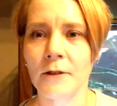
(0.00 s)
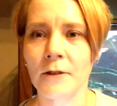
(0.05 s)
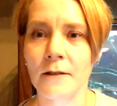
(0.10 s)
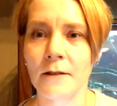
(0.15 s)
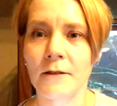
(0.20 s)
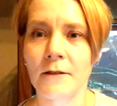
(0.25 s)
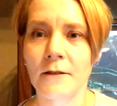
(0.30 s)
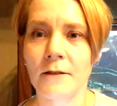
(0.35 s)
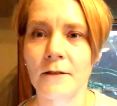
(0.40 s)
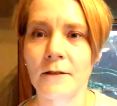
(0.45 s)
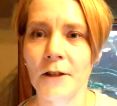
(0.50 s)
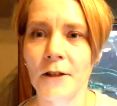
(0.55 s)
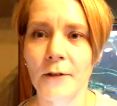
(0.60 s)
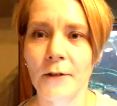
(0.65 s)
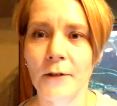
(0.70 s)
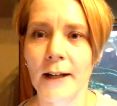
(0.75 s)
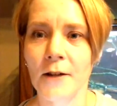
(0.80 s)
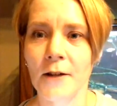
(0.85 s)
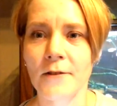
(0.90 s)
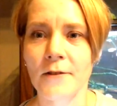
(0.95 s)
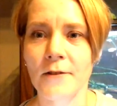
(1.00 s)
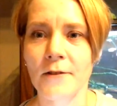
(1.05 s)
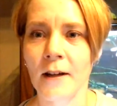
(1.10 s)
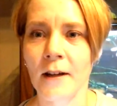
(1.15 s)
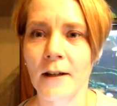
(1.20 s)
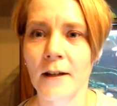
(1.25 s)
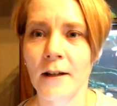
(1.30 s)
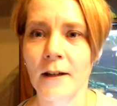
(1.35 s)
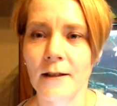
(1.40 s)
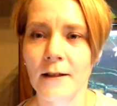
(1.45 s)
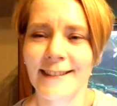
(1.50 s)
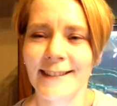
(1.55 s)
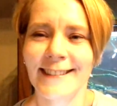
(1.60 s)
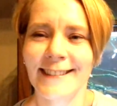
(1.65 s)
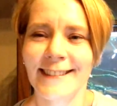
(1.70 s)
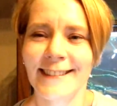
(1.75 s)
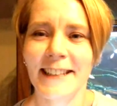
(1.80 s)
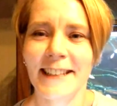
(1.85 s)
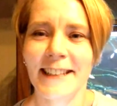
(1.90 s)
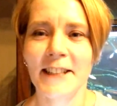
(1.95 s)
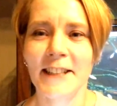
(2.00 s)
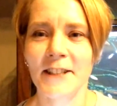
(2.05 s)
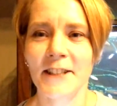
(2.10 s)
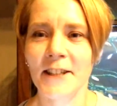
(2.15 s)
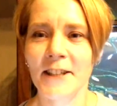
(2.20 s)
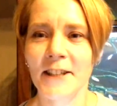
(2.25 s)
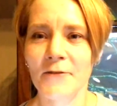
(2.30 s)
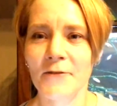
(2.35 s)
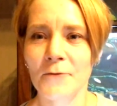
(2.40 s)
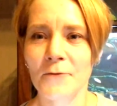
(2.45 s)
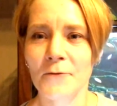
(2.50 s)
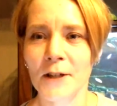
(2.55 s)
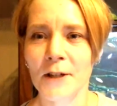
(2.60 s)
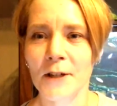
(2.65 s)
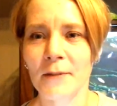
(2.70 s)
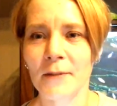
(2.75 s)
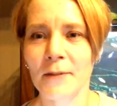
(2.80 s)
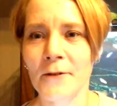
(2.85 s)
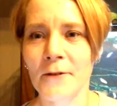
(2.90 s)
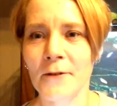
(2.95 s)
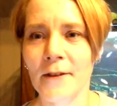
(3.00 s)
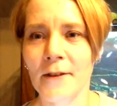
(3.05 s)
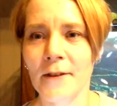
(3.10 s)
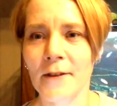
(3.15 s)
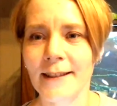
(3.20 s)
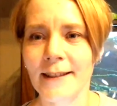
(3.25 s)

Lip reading: took it right outside. Didn't even want to play with it.